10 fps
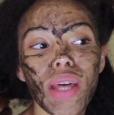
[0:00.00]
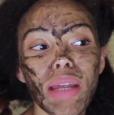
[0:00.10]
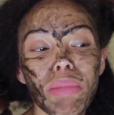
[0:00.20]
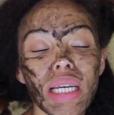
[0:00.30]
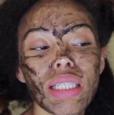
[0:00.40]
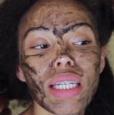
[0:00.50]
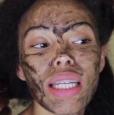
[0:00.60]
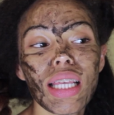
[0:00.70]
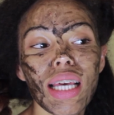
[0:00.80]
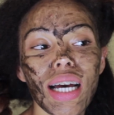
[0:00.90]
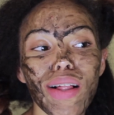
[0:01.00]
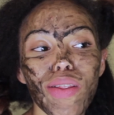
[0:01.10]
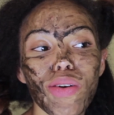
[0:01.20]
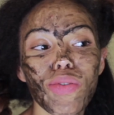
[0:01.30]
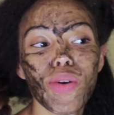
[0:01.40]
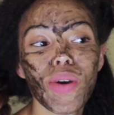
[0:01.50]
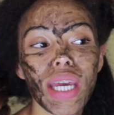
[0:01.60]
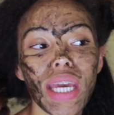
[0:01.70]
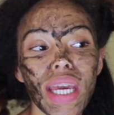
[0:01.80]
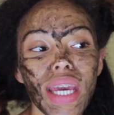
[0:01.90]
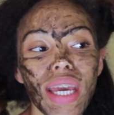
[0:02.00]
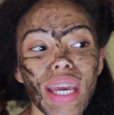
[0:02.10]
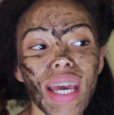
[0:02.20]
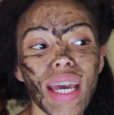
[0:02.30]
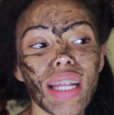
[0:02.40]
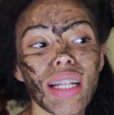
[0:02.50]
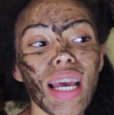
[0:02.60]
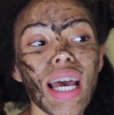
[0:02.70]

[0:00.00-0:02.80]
and maintaining the health of your hair, and it